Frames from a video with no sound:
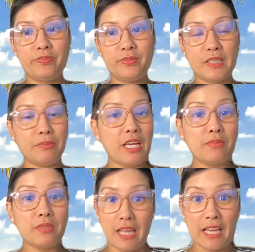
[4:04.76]

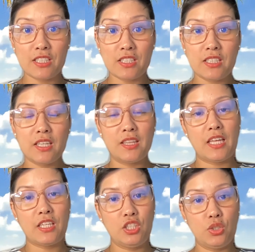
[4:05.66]
sometimes less,
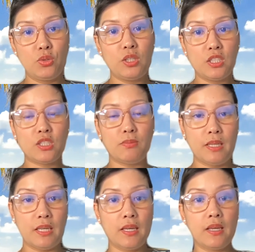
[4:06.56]
that you need to
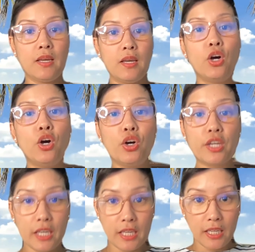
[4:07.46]
be
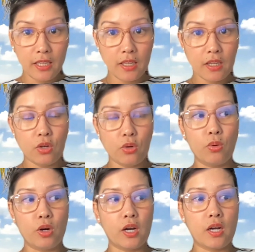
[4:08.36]
hooking
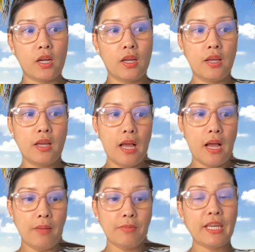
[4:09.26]
or
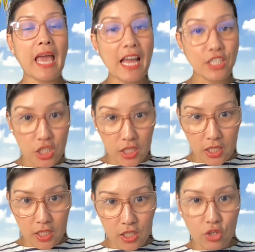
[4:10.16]

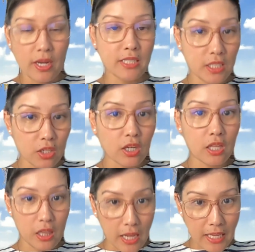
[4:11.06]
catching your ideal
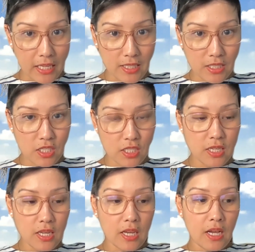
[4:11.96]
clients
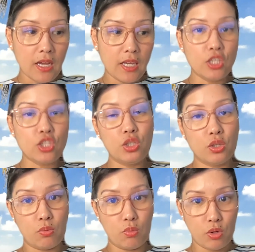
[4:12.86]
into
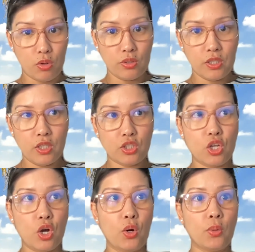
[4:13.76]
your world.
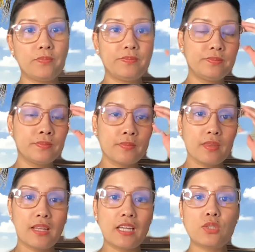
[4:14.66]
So
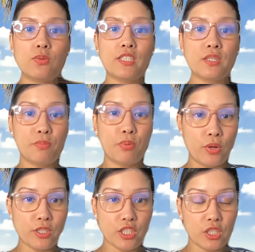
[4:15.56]
that's why it's
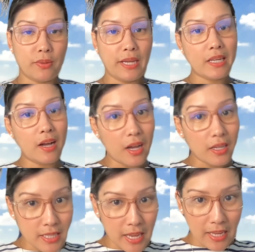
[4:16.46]
important to create
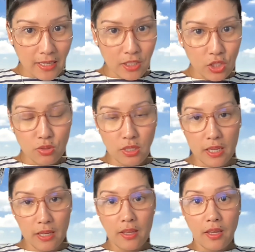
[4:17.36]
content using